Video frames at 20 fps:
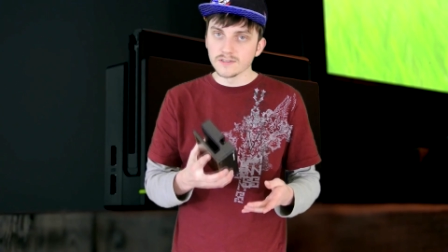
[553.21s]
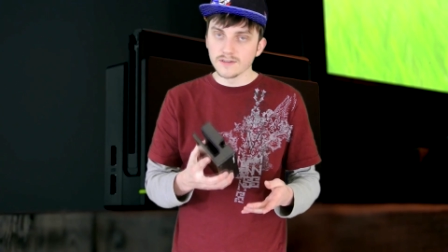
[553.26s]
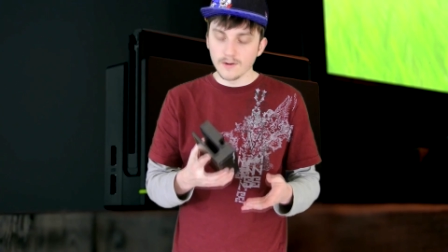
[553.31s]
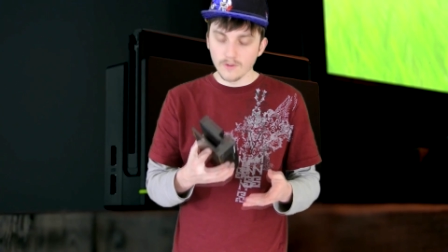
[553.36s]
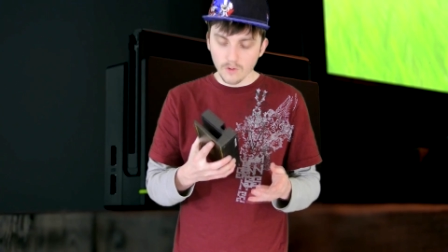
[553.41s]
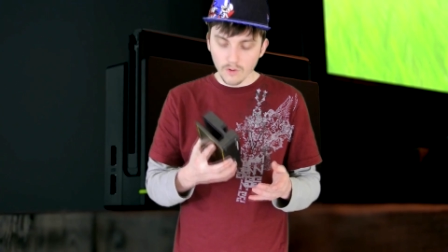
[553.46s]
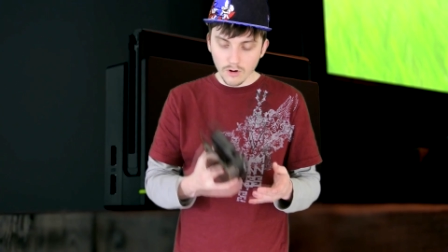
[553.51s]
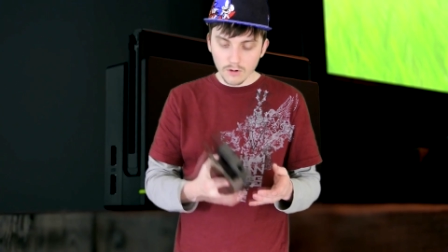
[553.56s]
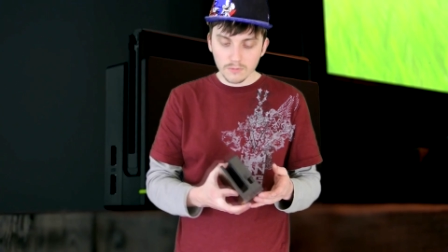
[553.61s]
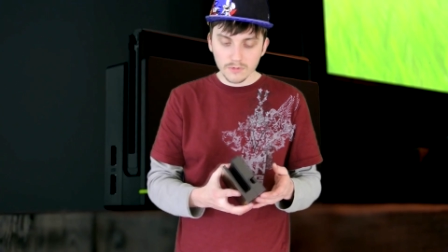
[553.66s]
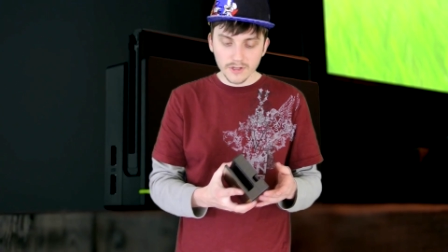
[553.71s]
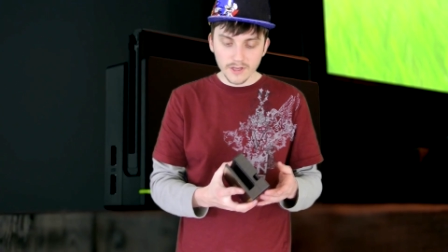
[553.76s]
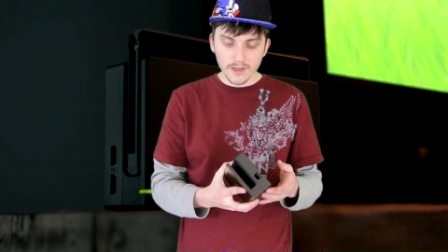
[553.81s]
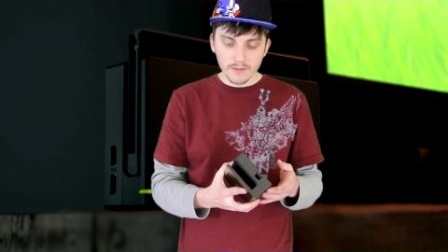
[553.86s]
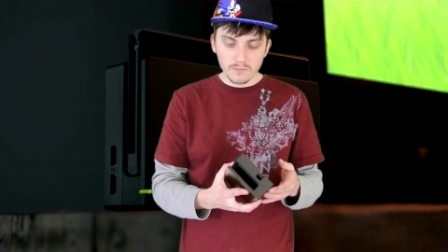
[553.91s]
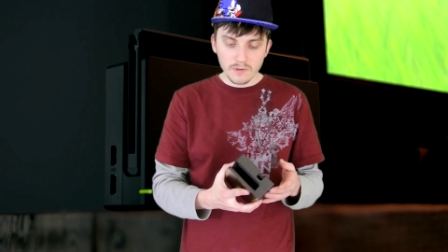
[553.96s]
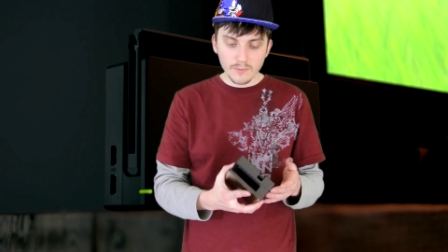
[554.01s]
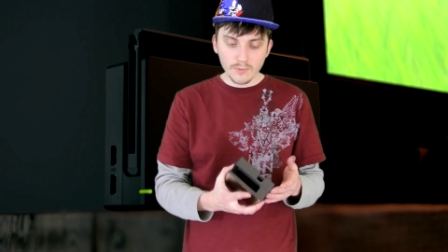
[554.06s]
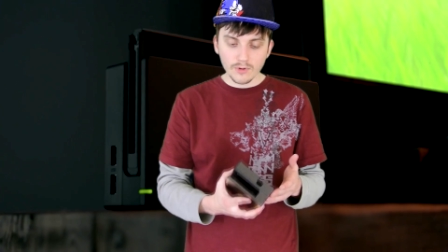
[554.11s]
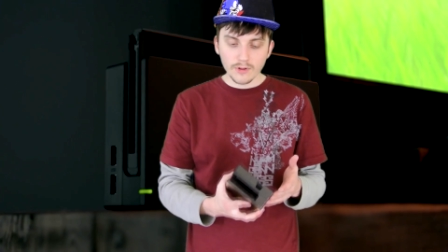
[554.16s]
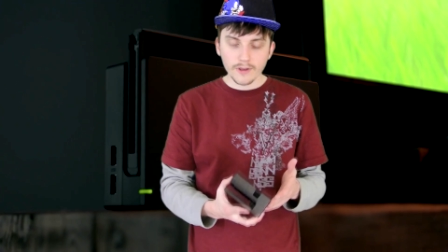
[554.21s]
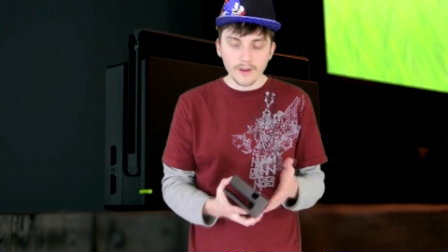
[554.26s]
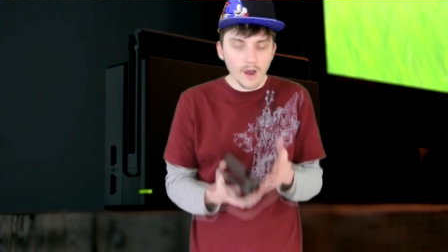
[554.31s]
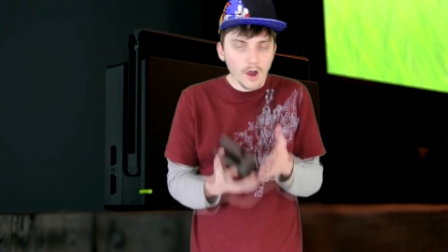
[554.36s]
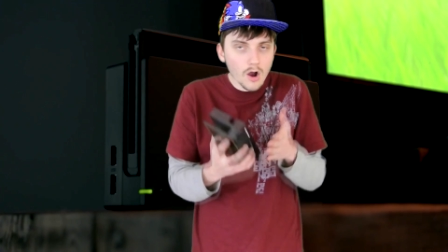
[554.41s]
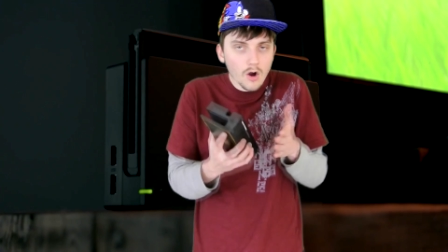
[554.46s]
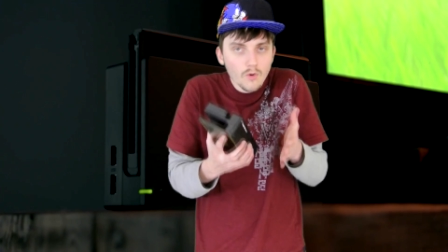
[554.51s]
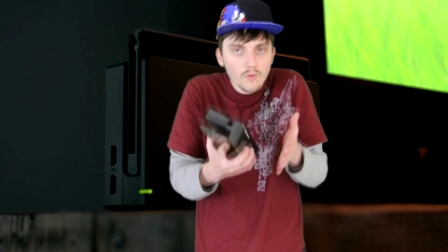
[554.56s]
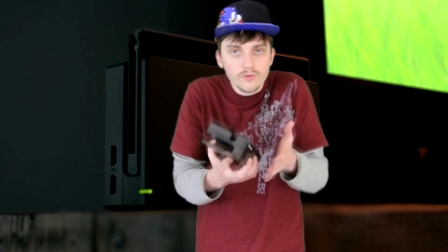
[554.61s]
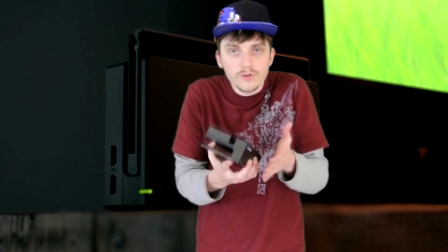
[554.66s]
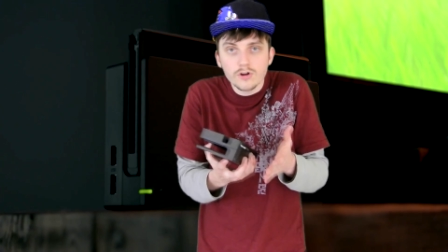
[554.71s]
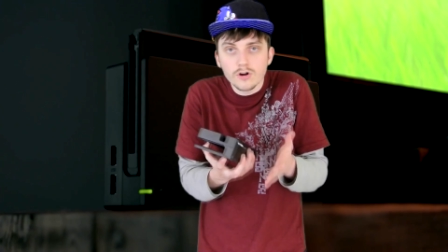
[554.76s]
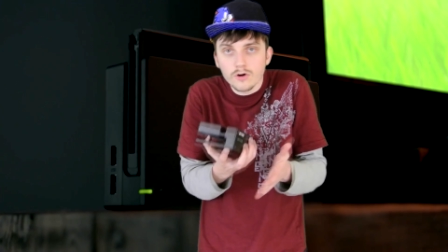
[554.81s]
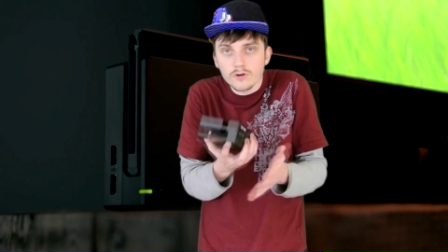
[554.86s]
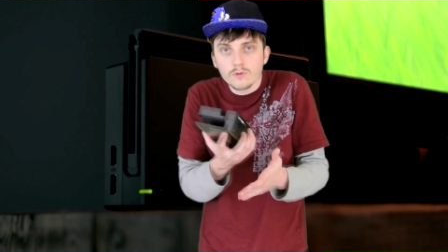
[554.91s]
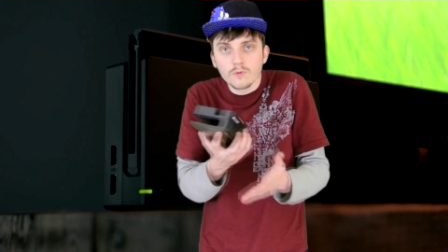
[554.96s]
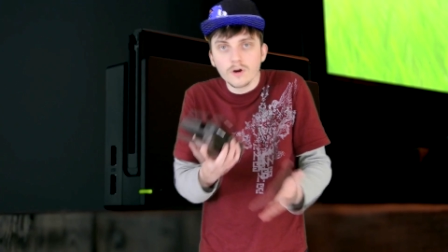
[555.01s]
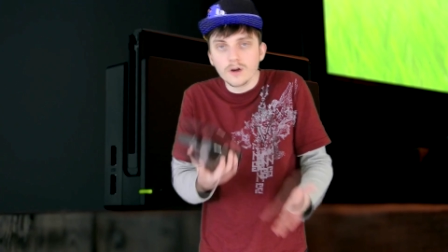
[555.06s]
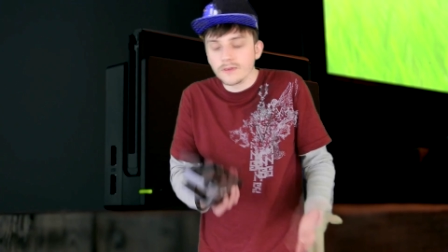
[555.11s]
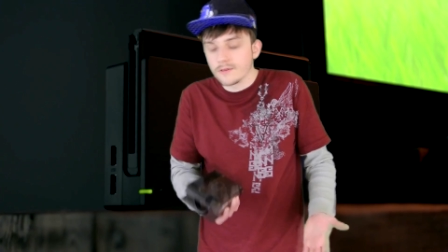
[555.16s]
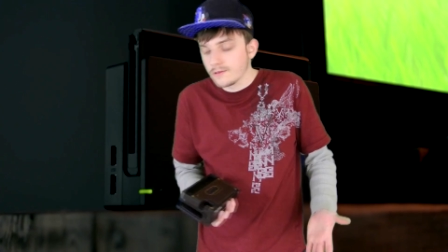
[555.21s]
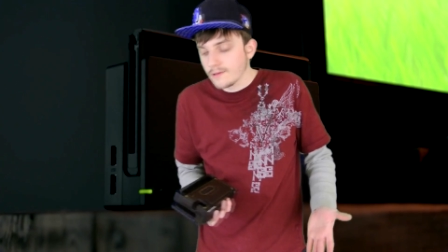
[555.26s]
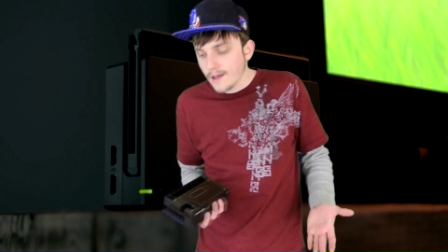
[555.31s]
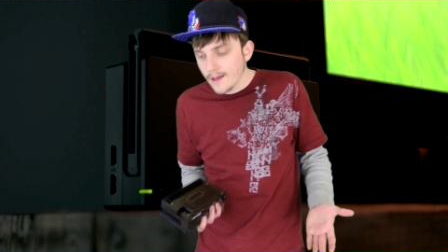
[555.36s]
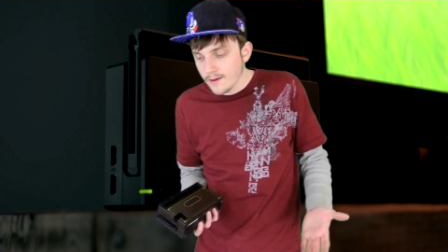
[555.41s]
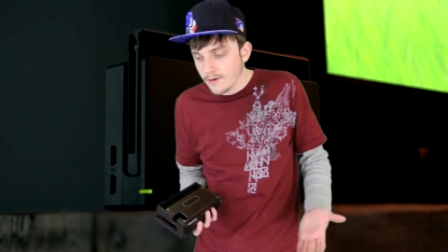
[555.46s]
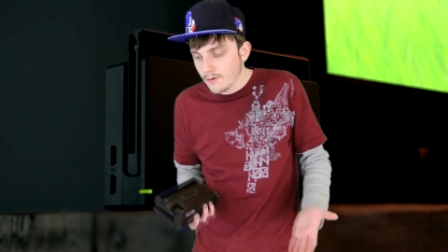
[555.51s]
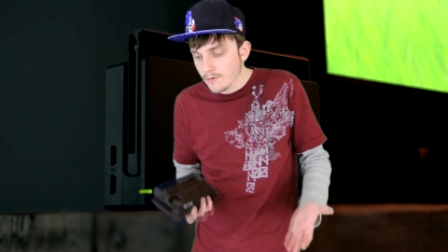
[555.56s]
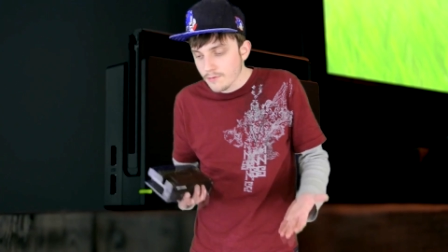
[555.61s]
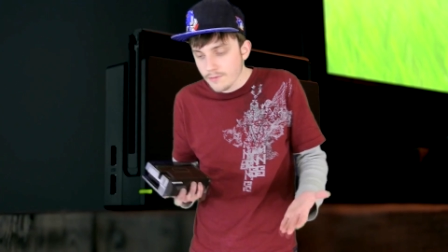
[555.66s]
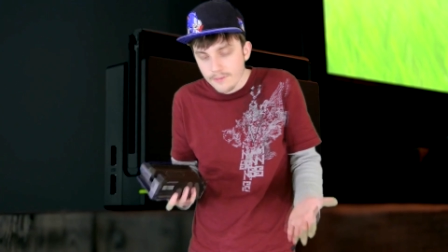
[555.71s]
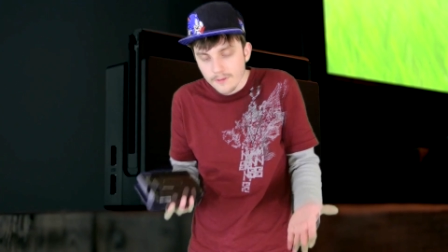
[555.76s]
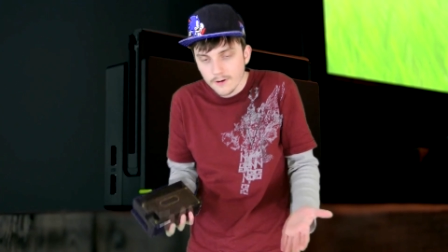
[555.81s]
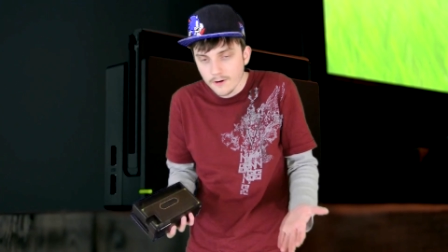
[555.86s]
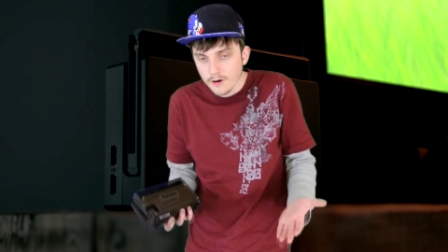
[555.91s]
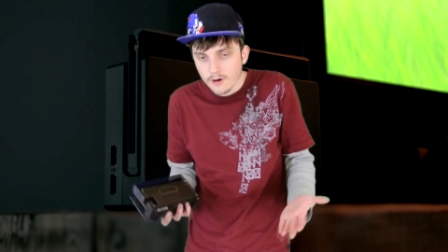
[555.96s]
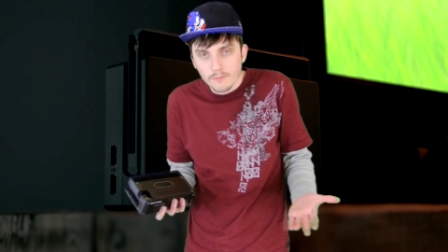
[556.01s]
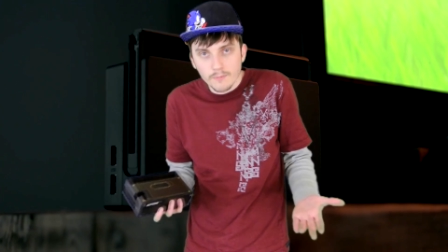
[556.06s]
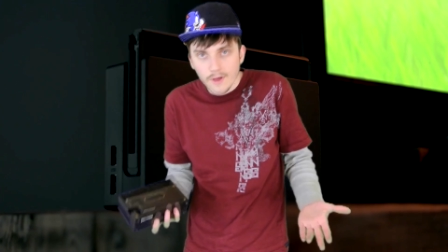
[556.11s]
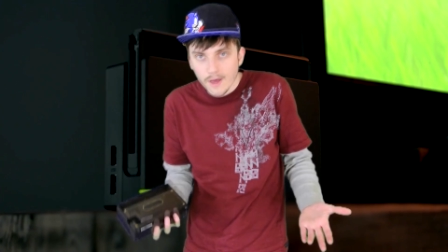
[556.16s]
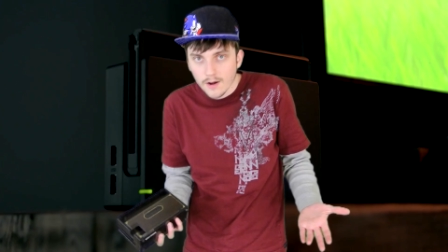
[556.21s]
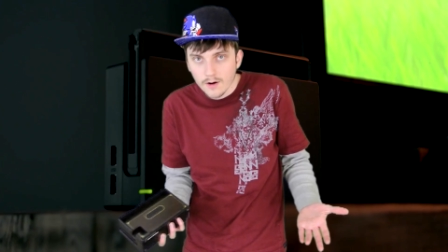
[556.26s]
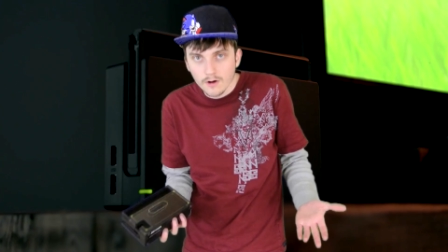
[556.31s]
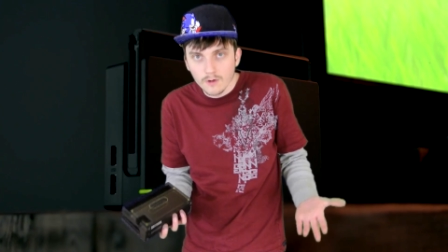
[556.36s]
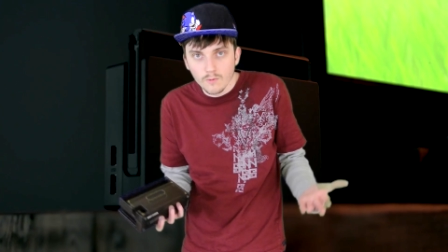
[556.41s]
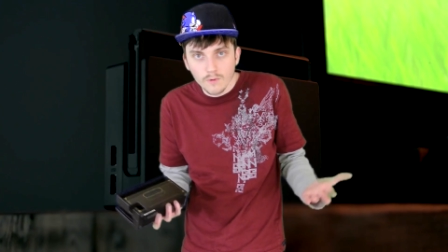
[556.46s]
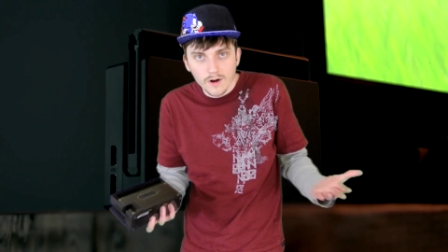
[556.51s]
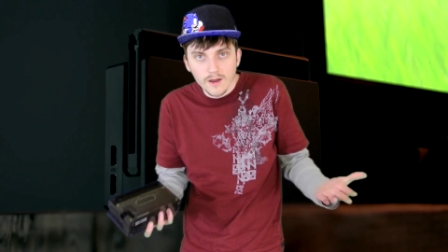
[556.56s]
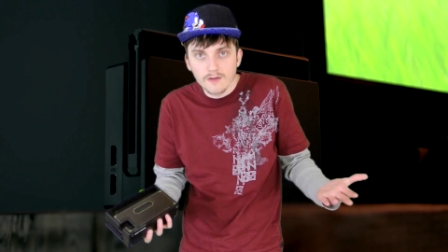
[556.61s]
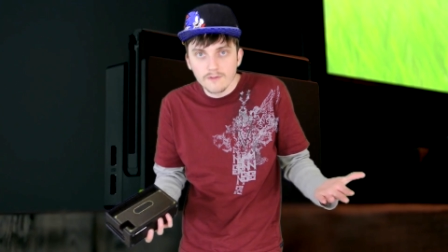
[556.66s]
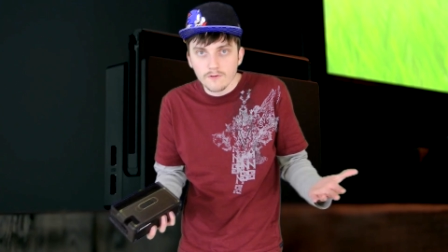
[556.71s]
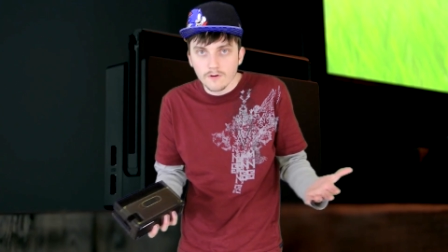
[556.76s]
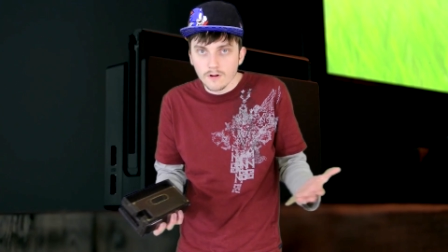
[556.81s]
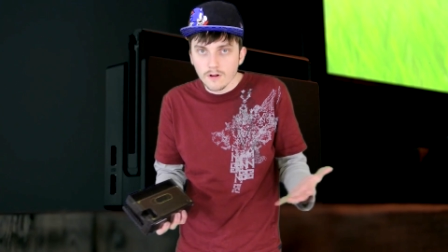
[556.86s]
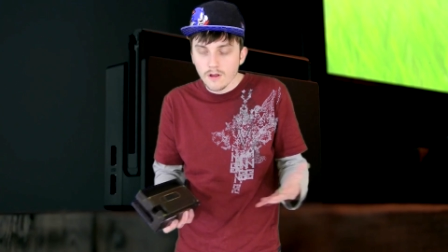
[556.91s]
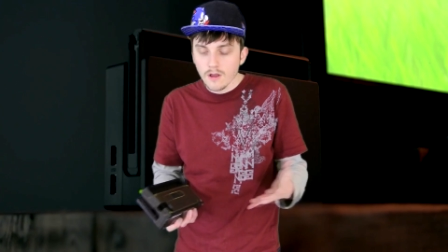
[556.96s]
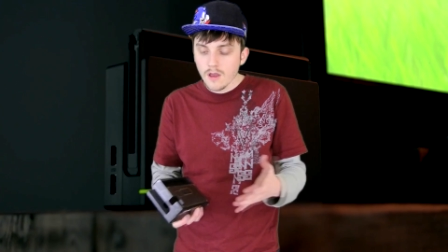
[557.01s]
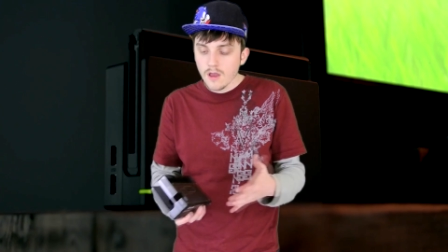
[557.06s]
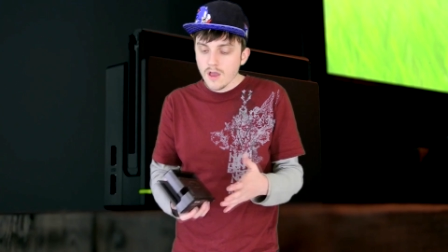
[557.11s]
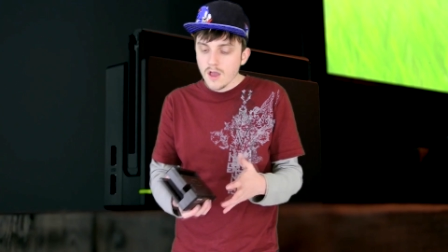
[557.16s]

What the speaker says: Now, normally people are like, oh, you know, you want it lighter, thinner, better, whatever.